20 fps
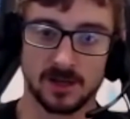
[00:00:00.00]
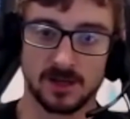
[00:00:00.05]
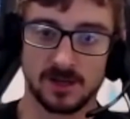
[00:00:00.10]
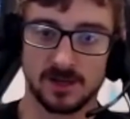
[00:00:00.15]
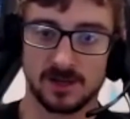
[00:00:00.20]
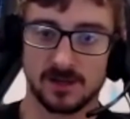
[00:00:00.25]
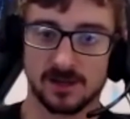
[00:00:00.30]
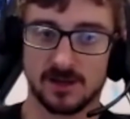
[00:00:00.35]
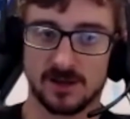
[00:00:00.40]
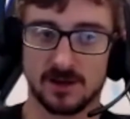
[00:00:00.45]

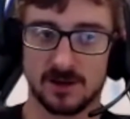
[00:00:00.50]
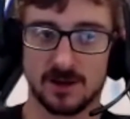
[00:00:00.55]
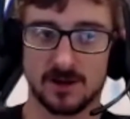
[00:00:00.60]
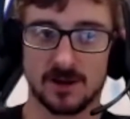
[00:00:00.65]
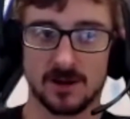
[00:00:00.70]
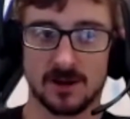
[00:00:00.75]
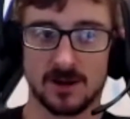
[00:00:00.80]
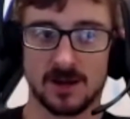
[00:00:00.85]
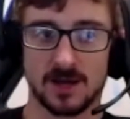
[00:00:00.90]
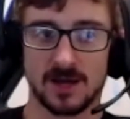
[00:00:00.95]

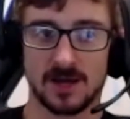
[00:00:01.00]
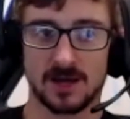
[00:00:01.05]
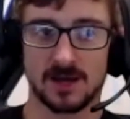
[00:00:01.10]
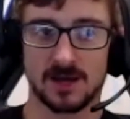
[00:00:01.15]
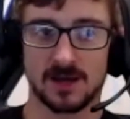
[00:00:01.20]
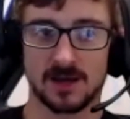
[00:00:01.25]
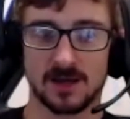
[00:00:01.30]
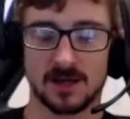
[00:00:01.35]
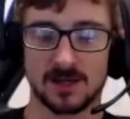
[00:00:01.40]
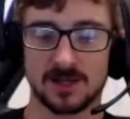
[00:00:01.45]
you
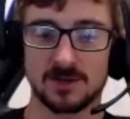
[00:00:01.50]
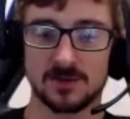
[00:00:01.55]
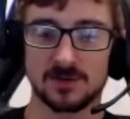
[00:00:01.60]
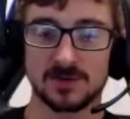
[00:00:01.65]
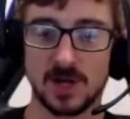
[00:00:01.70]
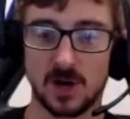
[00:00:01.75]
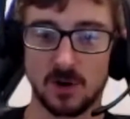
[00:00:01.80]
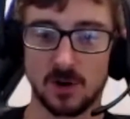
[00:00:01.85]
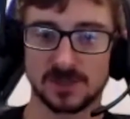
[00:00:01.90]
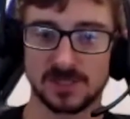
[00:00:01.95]

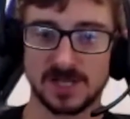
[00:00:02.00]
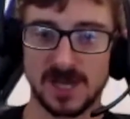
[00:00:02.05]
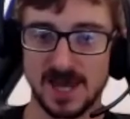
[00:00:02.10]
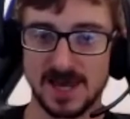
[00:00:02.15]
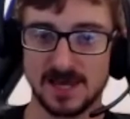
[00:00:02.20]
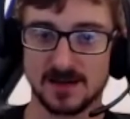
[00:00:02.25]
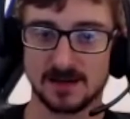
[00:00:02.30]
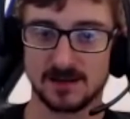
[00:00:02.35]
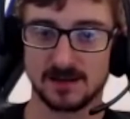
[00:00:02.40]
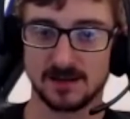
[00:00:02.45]
don't
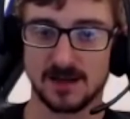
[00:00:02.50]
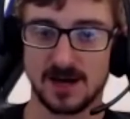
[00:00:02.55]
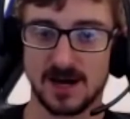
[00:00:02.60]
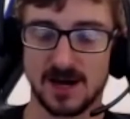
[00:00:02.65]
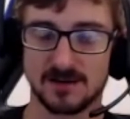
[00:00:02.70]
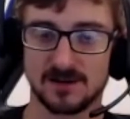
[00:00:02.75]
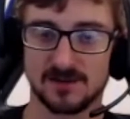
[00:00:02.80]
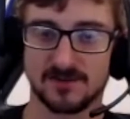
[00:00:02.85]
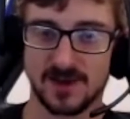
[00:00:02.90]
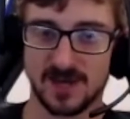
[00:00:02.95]
take a
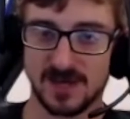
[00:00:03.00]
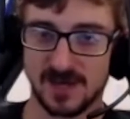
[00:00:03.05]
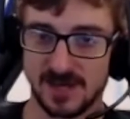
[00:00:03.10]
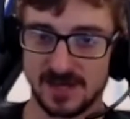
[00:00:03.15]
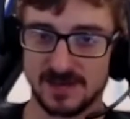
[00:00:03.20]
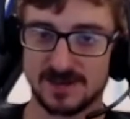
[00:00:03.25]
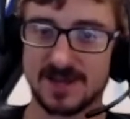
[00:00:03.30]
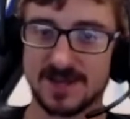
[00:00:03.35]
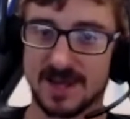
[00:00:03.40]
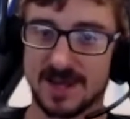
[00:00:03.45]
lot of
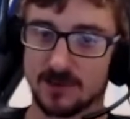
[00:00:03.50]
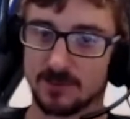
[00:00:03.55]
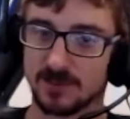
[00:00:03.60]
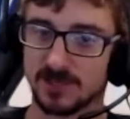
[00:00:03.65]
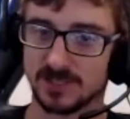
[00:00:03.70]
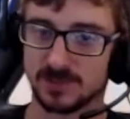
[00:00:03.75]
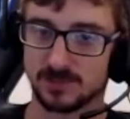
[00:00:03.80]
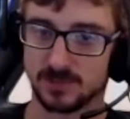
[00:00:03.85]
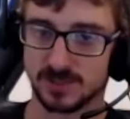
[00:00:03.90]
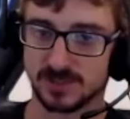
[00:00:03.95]
head
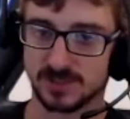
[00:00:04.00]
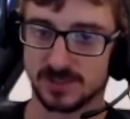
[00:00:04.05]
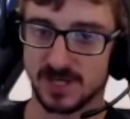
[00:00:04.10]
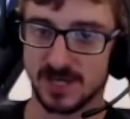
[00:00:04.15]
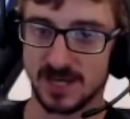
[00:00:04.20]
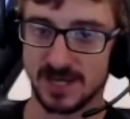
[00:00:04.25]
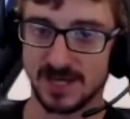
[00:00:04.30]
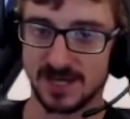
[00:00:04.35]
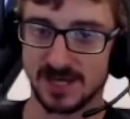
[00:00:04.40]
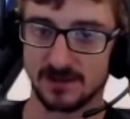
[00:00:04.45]
damage per
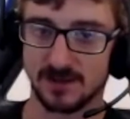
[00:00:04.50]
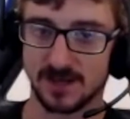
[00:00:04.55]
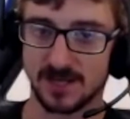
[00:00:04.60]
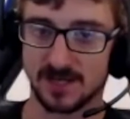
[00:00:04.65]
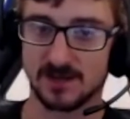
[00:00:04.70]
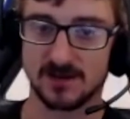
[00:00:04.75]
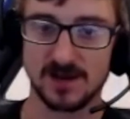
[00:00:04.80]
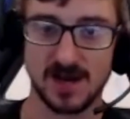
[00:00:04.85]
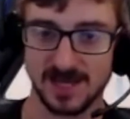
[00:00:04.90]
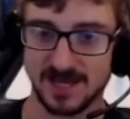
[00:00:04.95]
se. Like,
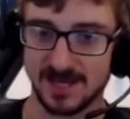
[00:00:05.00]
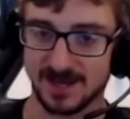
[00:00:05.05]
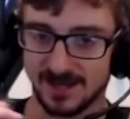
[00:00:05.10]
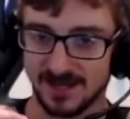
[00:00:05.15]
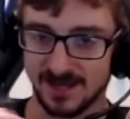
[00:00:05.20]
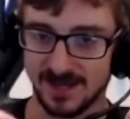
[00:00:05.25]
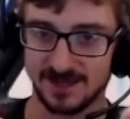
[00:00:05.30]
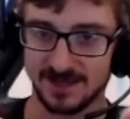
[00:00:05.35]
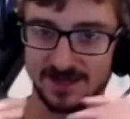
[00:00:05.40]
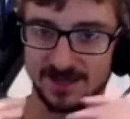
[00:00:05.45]
you're not getting
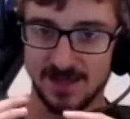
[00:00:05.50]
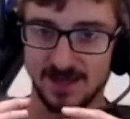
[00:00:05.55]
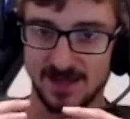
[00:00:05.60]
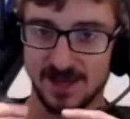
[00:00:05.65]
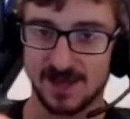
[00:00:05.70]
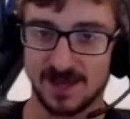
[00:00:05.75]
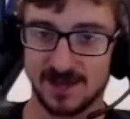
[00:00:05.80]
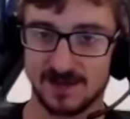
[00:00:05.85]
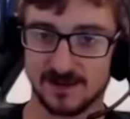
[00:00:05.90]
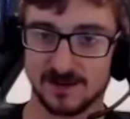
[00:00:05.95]
hit in the
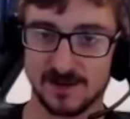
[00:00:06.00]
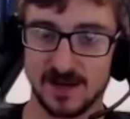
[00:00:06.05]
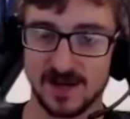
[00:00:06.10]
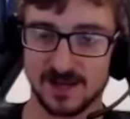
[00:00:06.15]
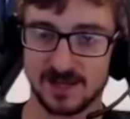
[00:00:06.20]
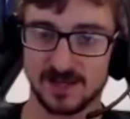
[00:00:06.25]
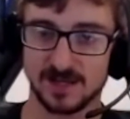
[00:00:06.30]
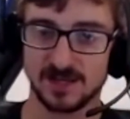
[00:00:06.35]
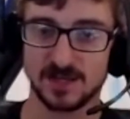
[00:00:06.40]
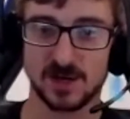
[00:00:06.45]
head. You
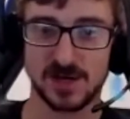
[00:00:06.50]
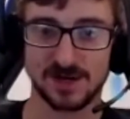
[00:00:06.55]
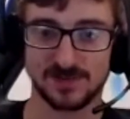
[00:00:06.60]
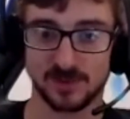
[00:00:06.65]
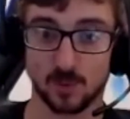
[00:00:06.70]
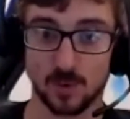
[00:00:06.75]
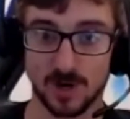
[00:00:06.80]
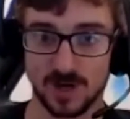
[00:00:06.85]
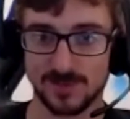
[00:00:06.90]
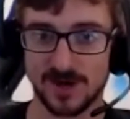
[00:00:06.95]
don't have
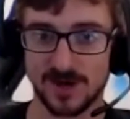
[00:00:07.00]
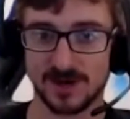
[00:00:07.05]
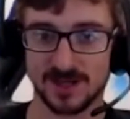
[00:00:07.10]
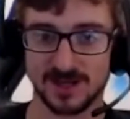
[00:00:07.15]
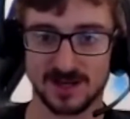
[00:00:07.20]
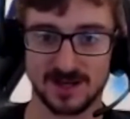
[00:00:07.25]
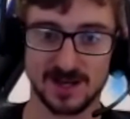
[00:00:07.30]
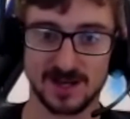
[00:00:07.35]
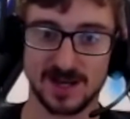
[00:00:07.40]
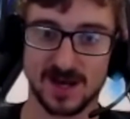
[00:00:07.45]
to worry about
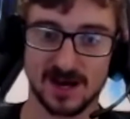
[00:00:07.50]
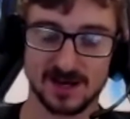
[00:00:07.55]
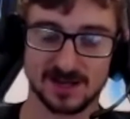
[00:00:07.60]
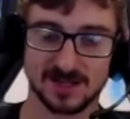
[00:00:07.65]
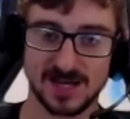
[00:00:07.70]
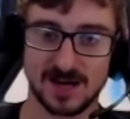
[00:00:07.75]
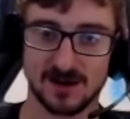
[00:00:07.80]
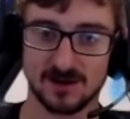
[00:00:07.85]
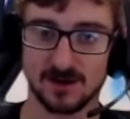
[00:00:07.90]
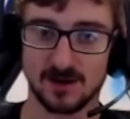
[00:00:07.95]
getting knocked
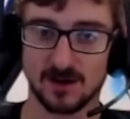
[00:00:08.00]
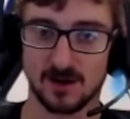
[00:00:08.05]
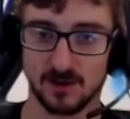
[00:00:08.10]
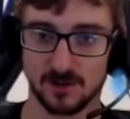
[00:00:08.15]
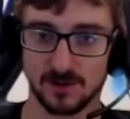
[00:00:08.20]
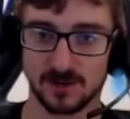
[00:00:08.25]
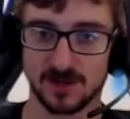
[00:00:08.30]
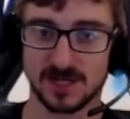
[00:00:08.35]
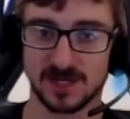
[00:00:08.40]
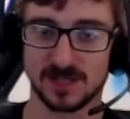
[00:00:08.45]
out
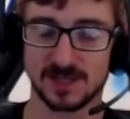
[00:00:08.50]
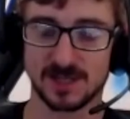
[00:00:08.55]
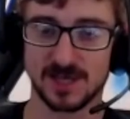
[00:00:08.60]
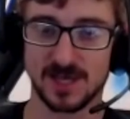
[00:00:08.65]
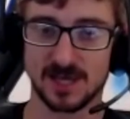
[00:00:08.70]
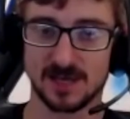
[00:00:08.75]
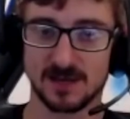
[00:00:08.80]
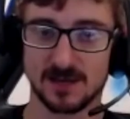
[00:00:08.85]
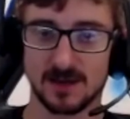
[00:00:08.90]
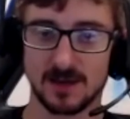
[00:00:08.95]
cold or
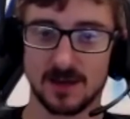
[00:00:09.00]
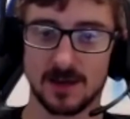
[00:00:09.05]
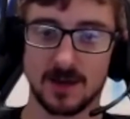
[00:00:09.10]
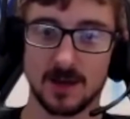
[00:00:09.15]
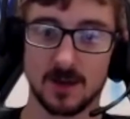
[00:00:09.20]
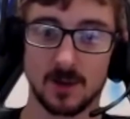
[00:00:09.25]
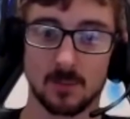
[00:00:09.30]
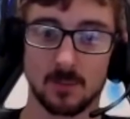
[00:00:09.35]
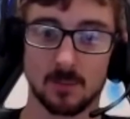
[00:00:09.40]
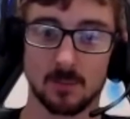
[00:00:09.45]
anything.
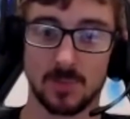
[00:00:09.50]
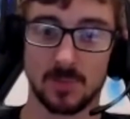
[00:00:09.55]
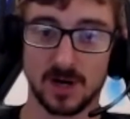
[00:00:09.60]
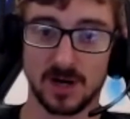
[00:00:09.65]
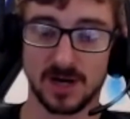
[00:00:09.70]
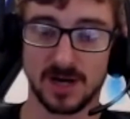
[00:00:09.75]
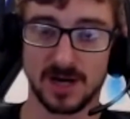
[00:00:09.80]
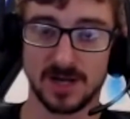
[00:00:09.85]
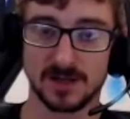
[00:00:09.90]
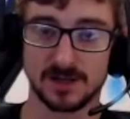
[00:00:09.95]

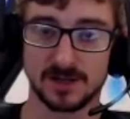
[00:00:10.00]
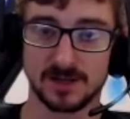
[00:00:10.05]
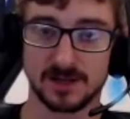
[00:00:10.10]
But